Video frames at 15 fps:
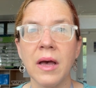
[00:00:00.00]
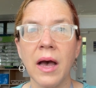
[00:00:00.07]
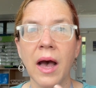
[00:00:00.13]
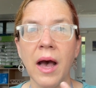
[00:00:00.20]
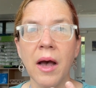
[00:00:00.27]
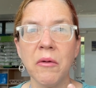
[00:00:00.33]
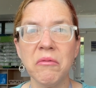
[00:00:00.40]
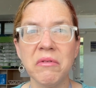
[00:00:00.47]

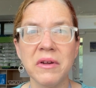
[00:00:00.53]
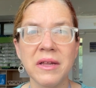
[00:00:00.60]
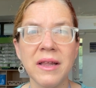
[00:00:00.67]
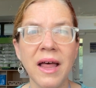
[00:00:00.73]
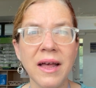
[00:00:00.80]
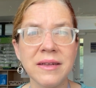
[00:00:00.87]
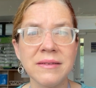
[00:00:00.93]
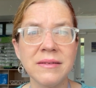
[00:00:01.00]
I
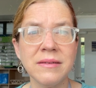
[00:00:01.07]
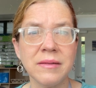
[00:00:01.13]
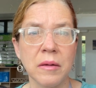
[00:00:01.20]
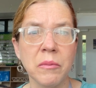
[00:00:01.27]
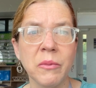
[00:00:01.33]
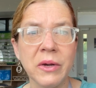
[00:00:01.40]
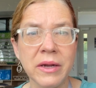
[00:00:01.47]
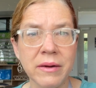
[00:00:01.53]
realized
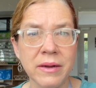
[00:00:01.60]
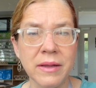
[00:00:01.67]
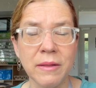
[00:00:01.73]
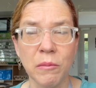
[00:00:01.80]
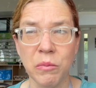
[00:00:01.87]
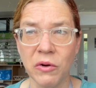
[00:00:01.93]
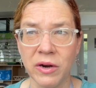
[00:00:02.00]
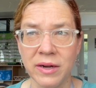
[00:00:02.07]
somewhere in the
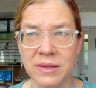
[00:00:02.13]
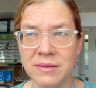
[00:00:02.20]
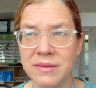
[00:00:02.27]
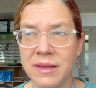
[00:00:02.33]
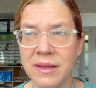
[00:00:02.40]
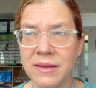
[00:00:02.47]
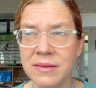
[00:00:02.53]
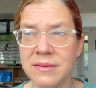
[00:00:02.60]

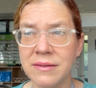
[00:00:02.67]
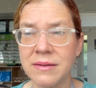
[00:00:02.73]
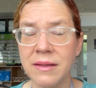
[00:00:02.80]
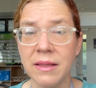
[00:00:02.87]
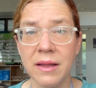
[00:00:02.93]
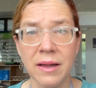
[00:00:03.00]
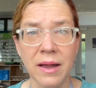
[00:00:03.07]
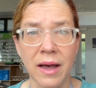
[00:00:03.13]
process
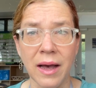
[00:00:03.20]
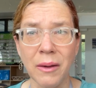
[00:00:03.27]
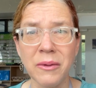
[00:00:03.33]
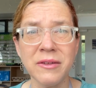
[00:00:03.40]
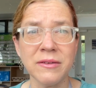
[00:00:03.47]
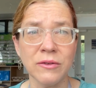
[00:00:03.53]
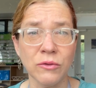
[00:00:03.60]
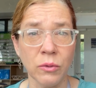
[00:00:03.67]
that I was
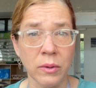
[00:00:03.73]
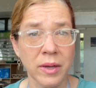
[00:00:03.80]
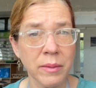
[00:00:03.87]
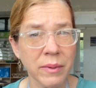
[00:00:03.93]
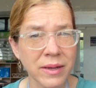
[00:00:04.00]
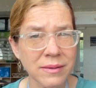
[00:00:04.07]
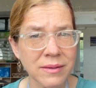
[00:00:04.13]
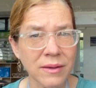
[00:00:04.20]
enjoying
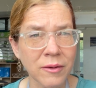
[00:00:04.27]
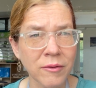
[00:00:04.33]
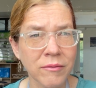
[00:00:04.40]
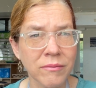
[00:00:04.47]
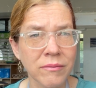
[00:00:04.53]
myself.